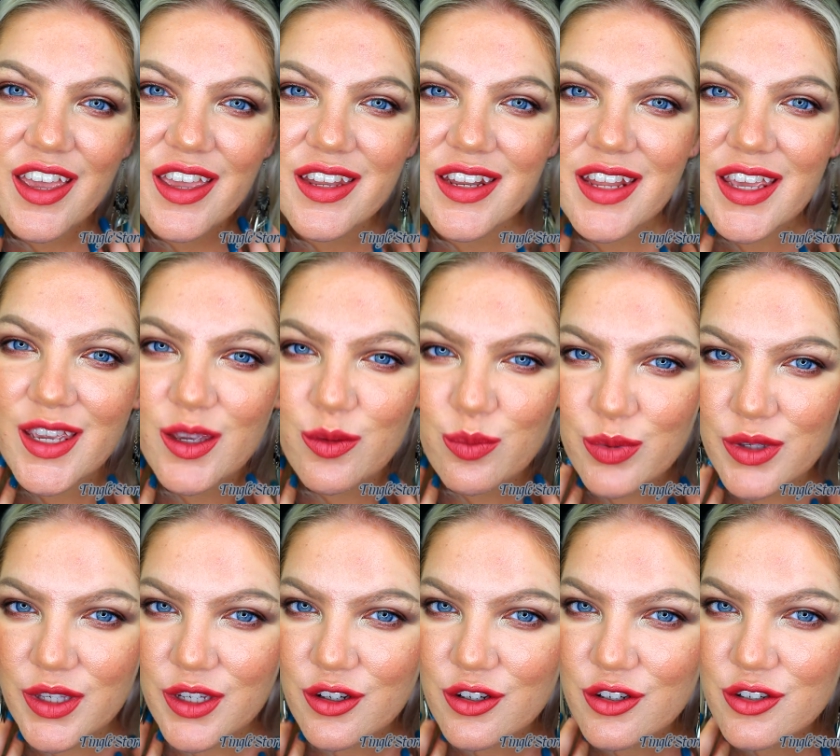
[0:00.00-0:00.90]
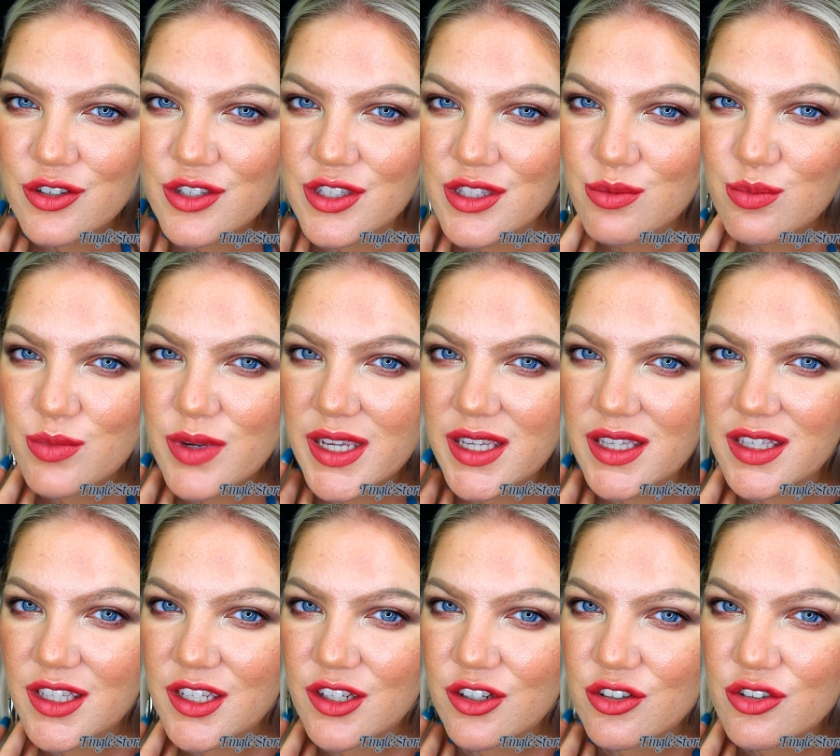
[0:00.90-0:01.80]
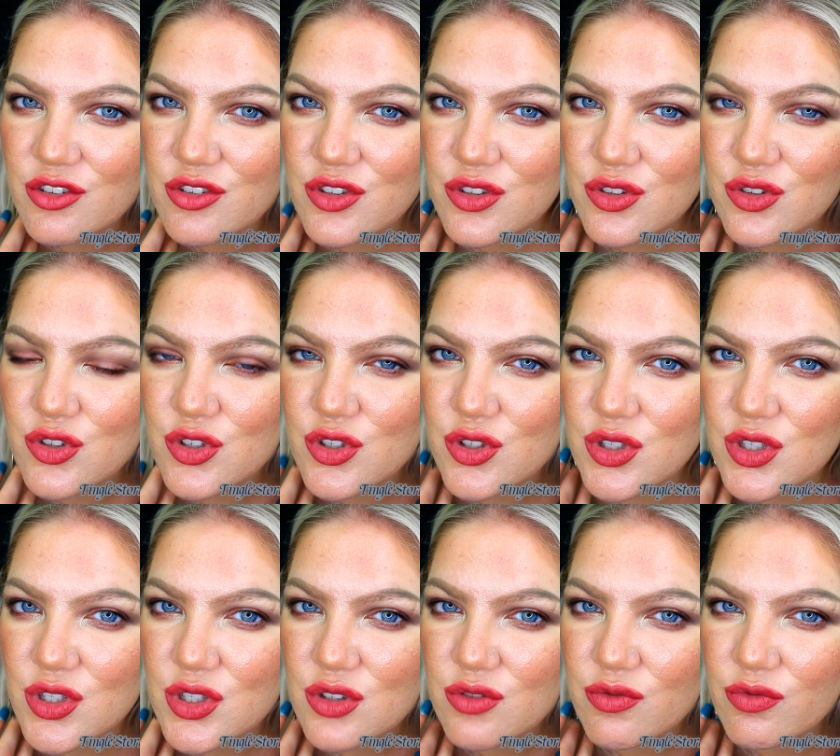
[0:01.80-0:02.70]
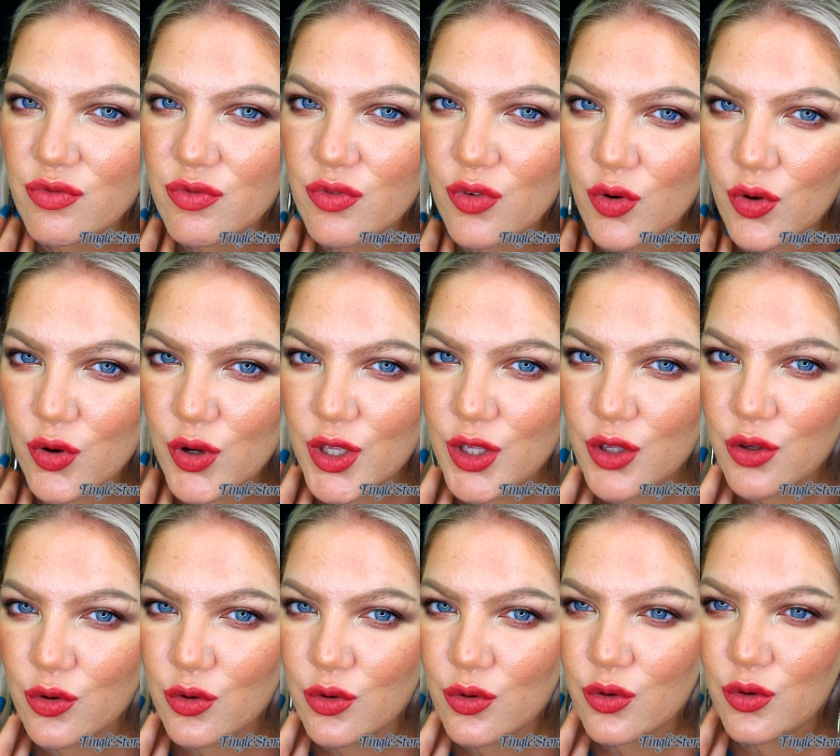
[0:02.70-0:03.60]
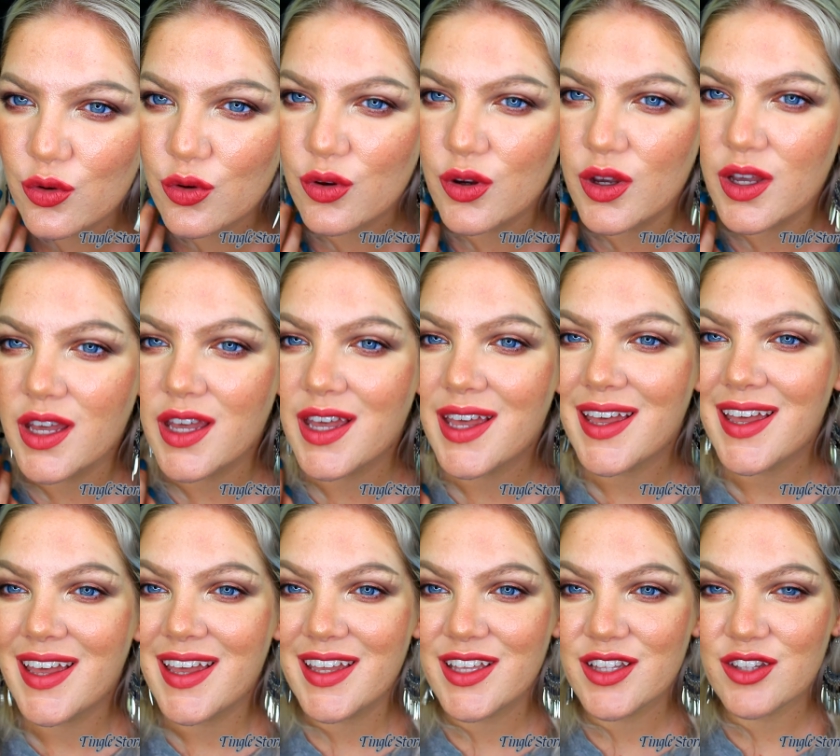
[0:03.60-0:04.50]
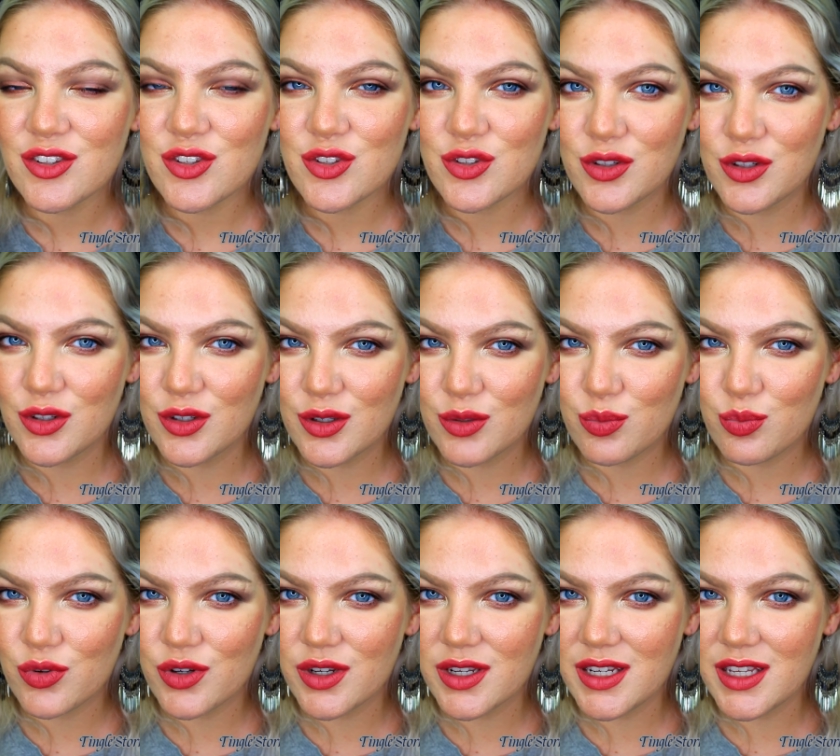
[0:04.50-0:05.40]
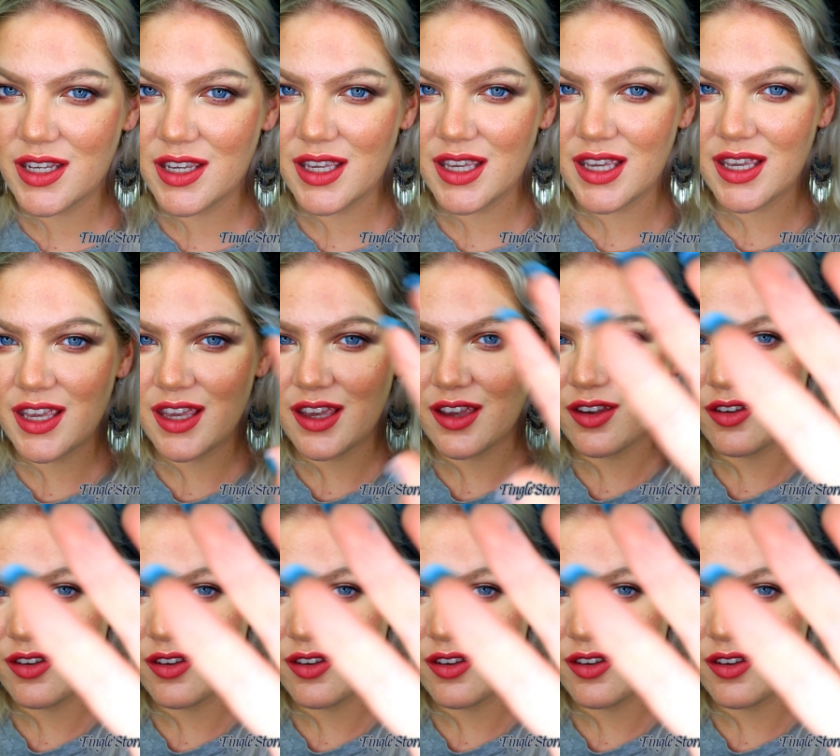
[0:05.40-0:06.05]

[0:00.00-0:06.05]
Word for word: and I pierced my ears just for you, to look pretty